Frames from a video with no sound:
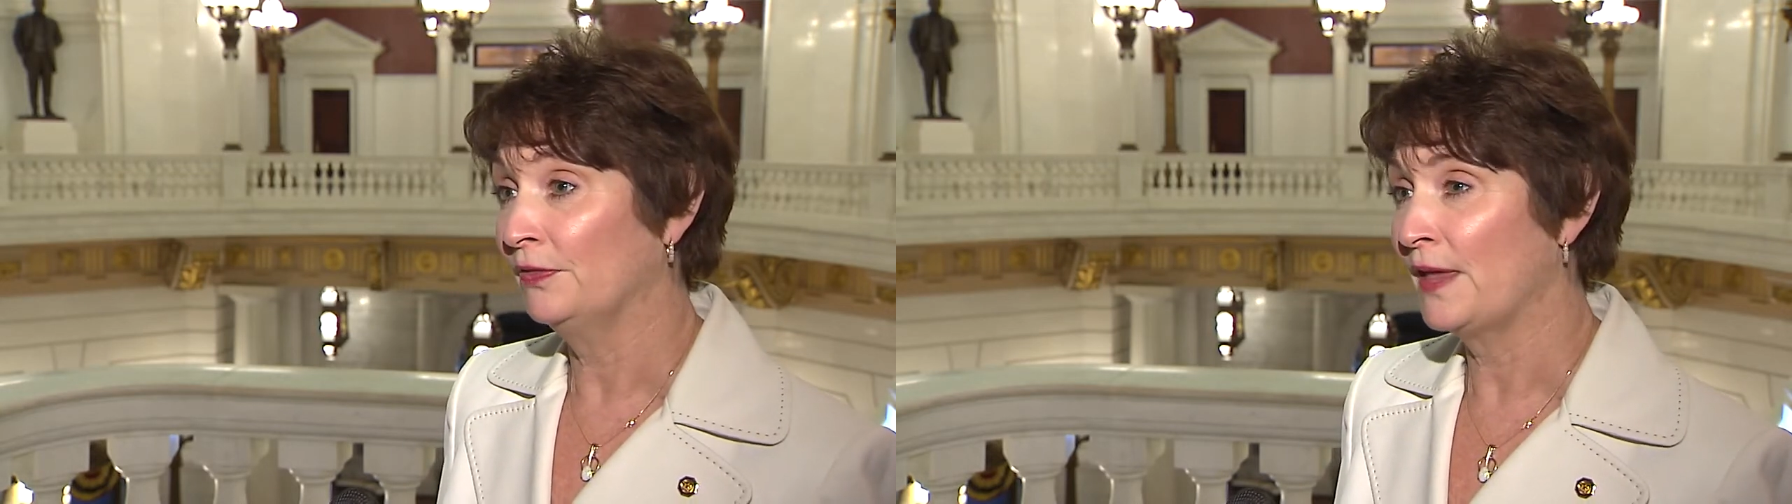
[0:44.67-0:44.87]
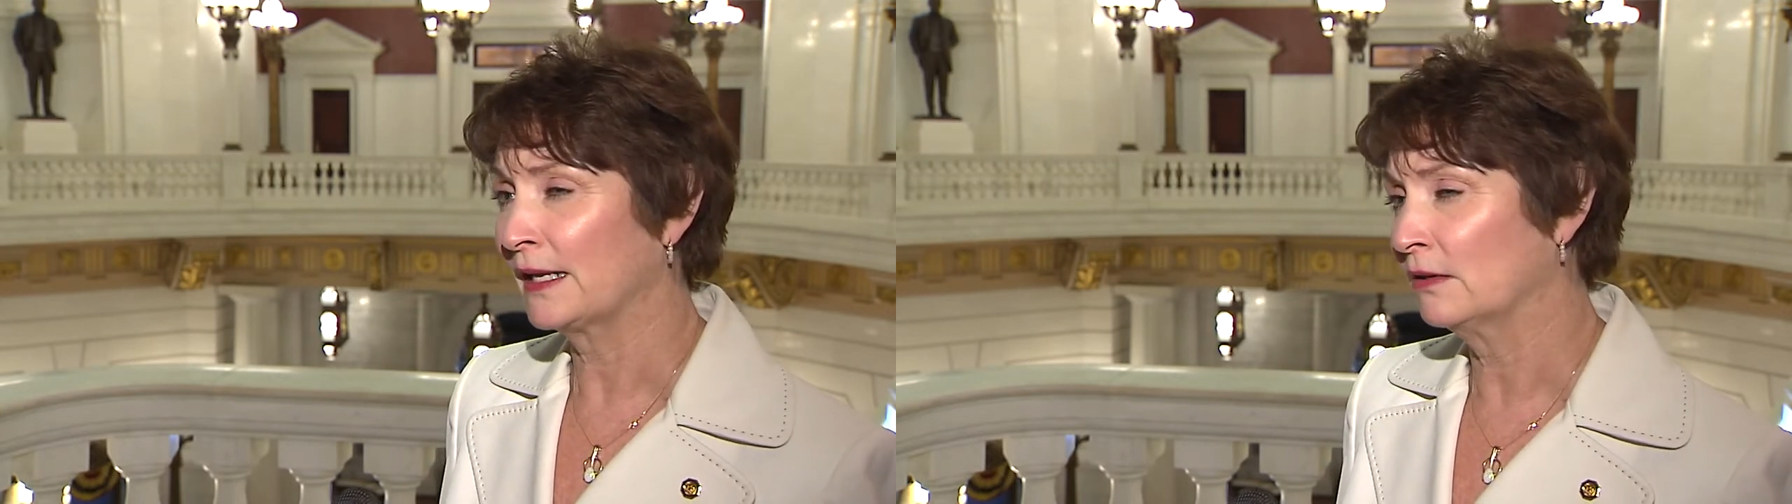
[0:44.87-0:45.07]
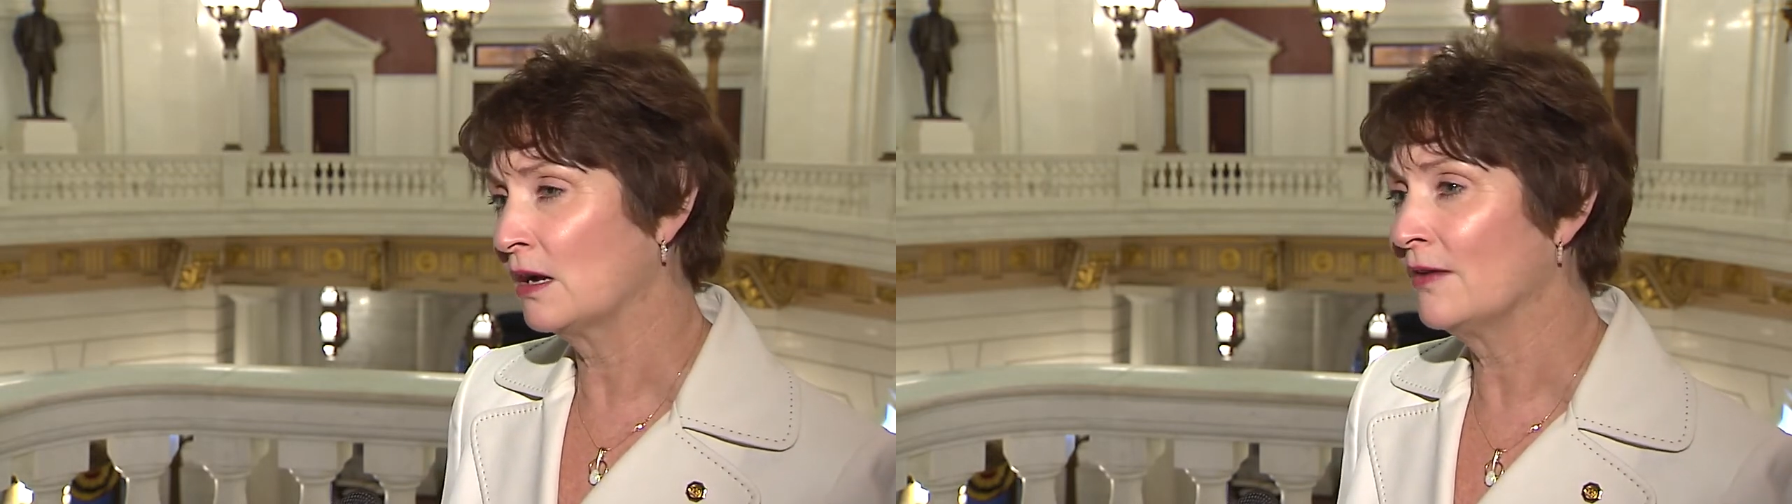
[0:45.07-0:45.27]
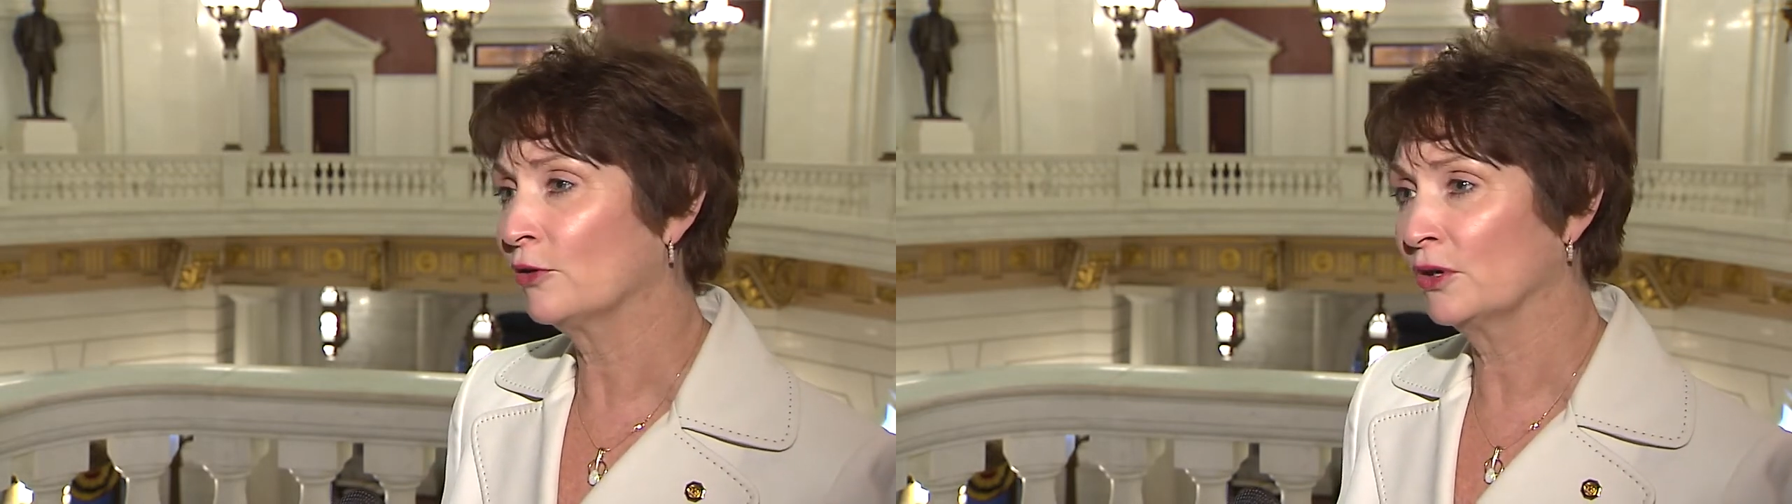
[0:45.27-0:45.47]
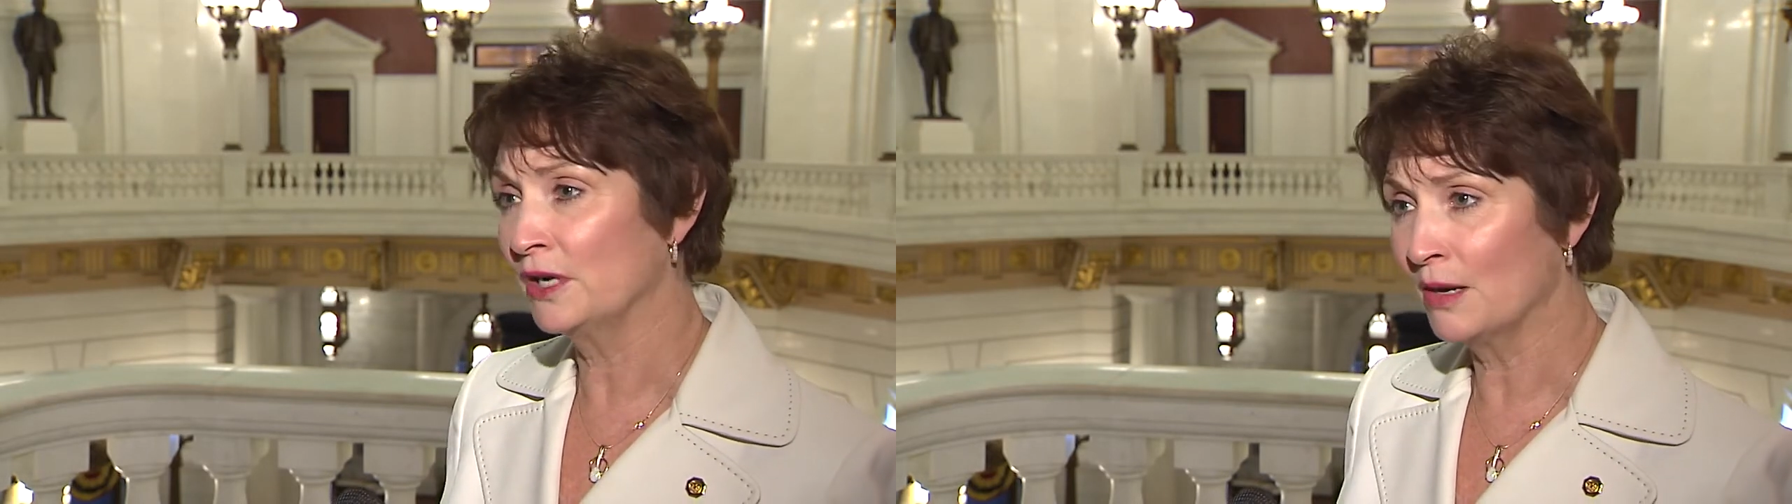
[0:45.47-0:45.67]
that could
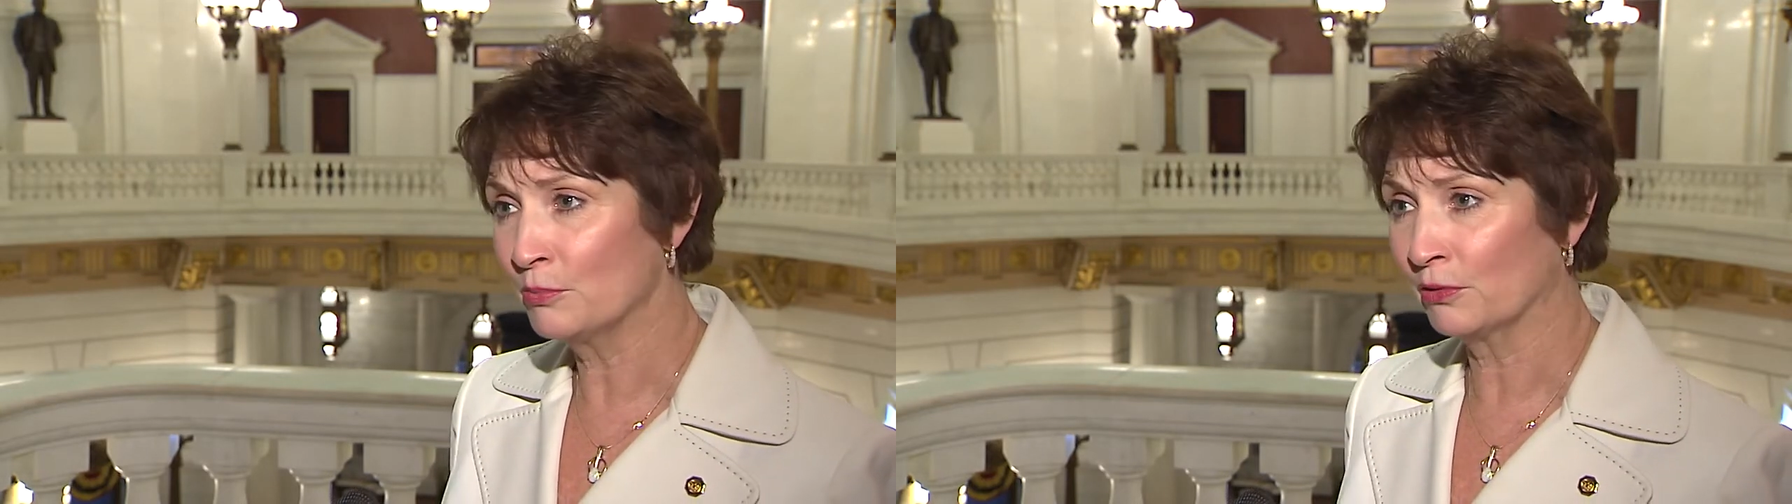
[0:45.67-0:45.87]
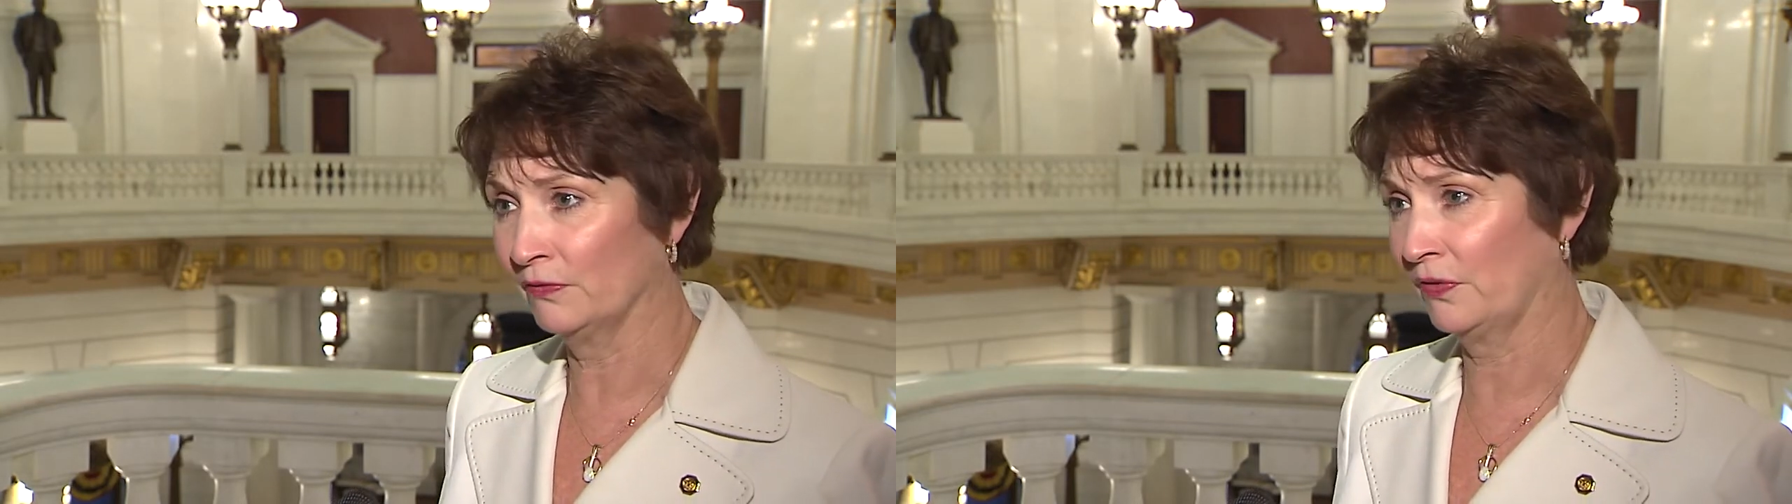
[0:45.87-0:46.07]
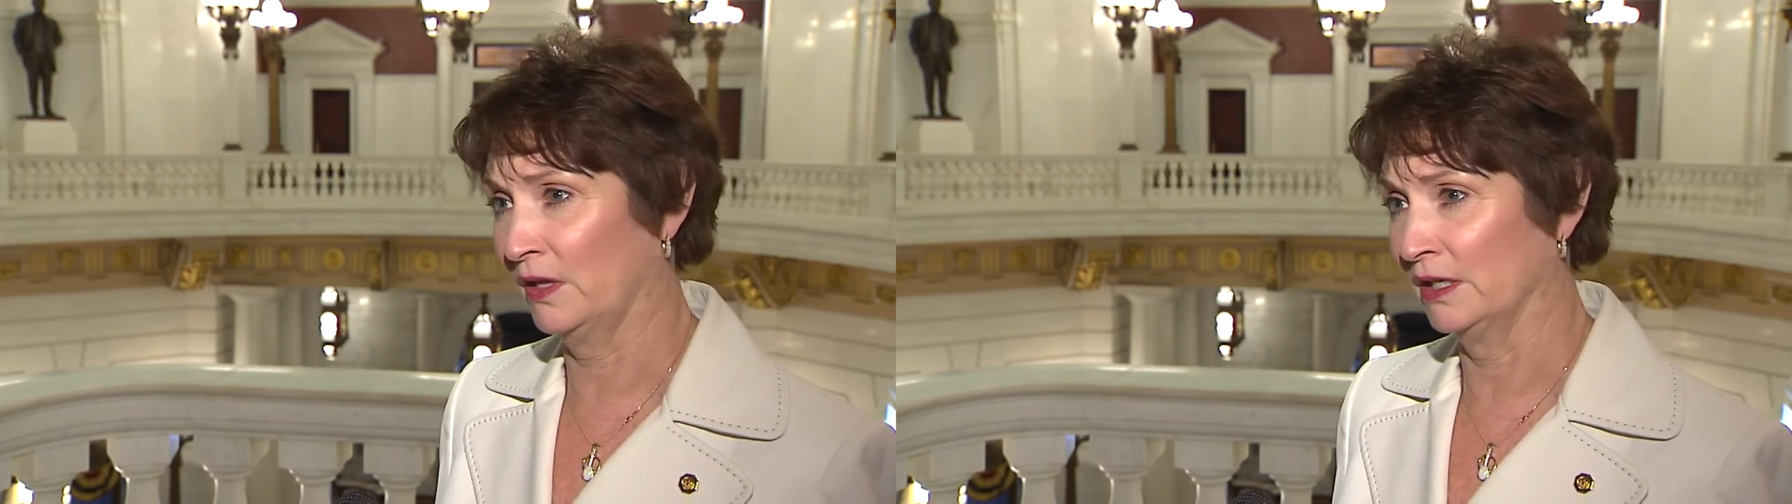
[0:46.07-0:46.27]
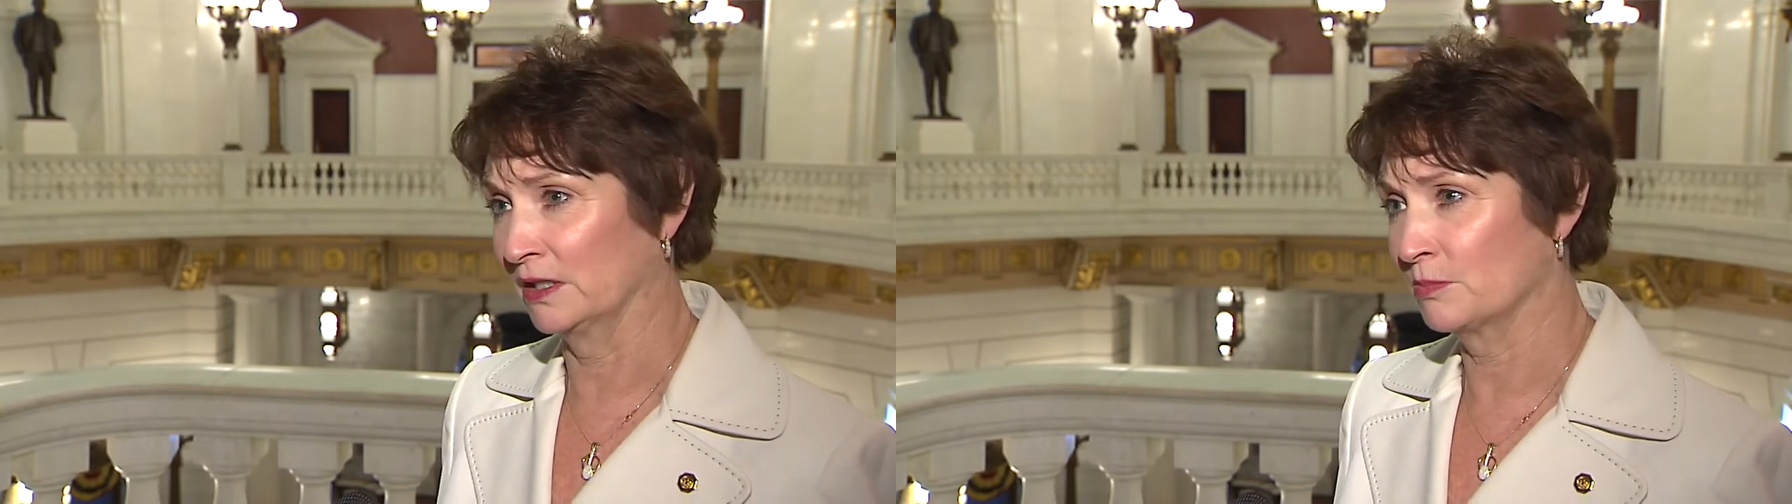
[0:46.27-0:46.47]
cover a number of things,